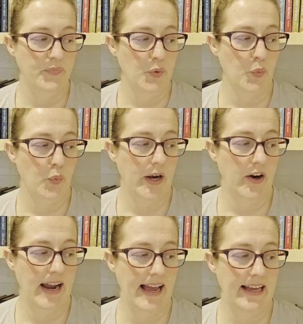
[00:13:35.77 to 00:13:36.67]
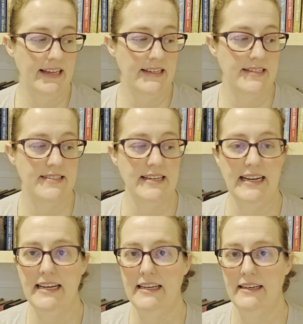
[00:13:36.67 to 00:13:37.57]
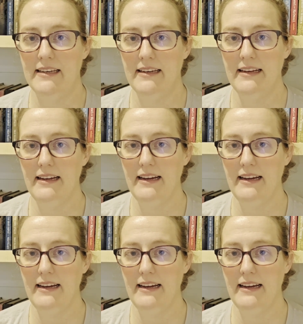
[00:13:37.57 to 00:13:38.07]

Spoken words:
Whereas in